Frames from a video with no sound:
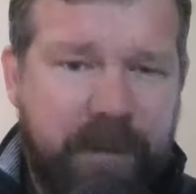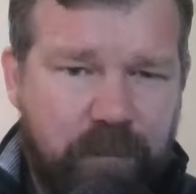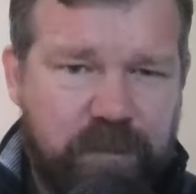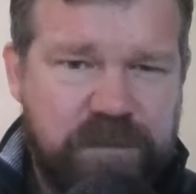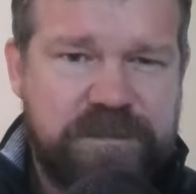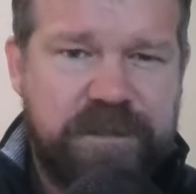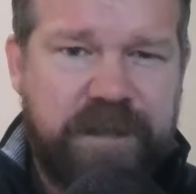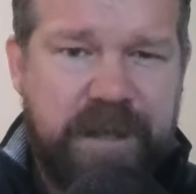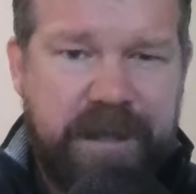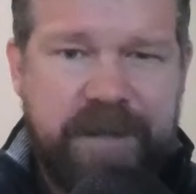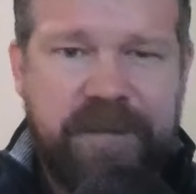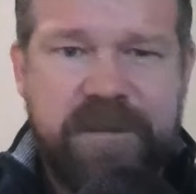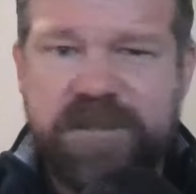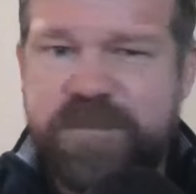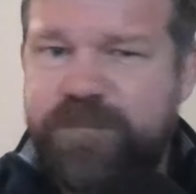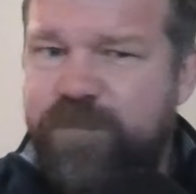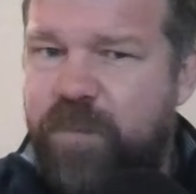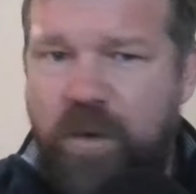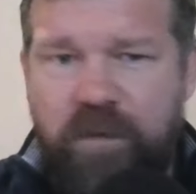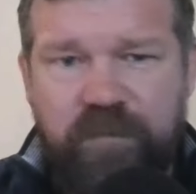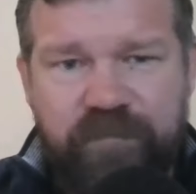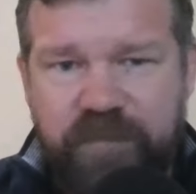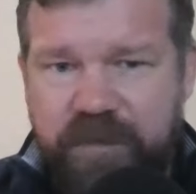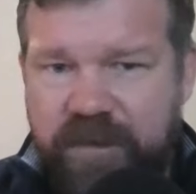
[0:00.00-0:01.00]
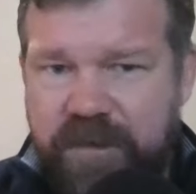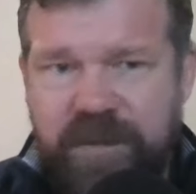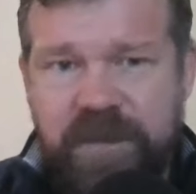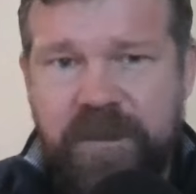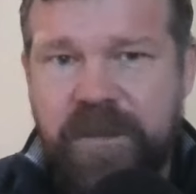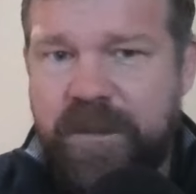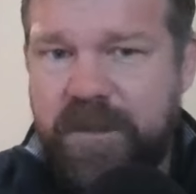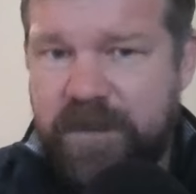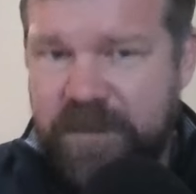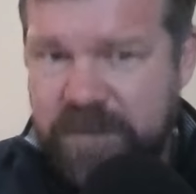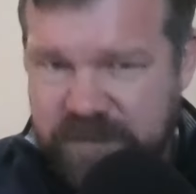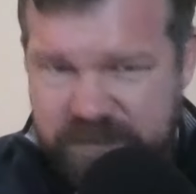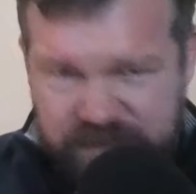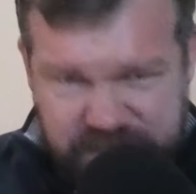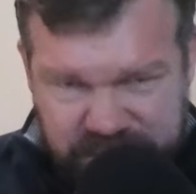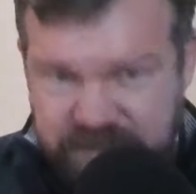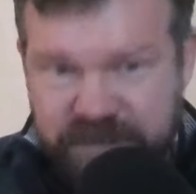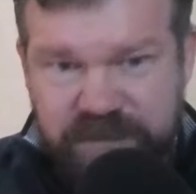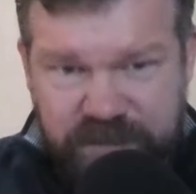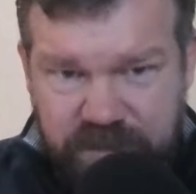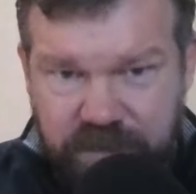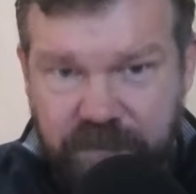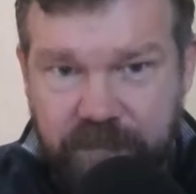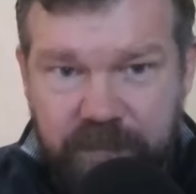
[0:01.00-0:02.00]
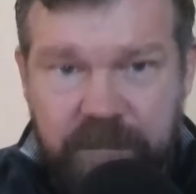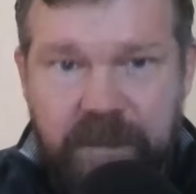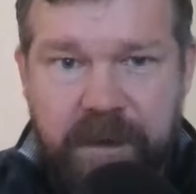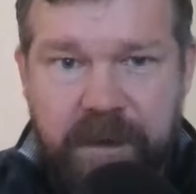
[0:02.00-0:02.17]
It wasn't like this perfect system.